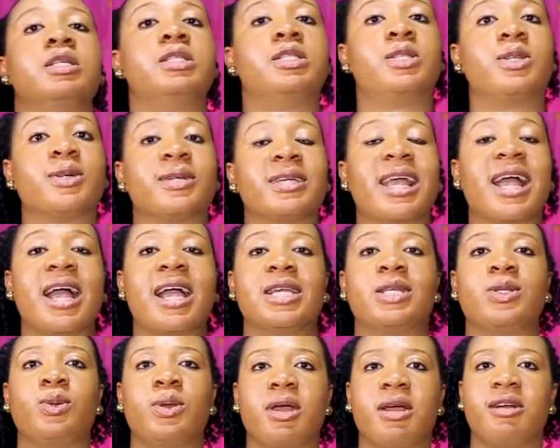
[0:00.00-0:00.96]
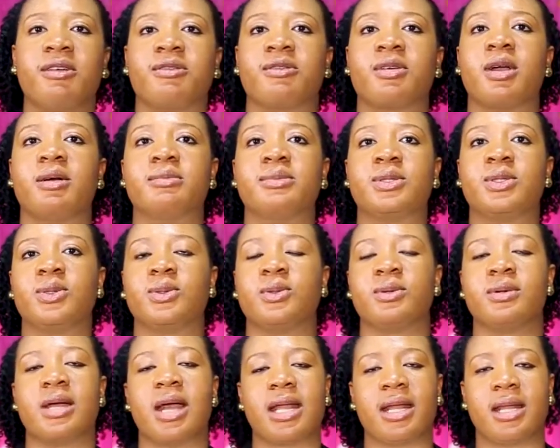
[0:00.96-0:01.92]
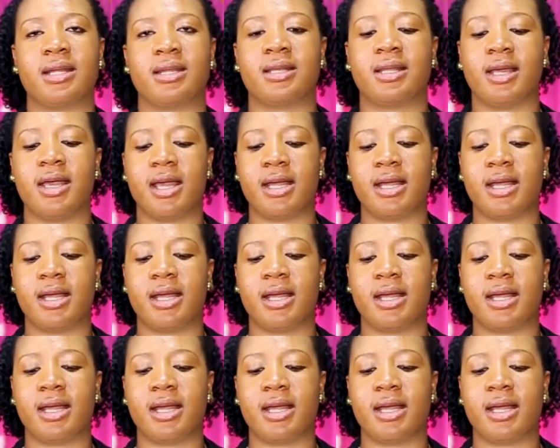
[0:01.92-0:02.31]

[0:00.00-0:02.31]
So guys, we have come to the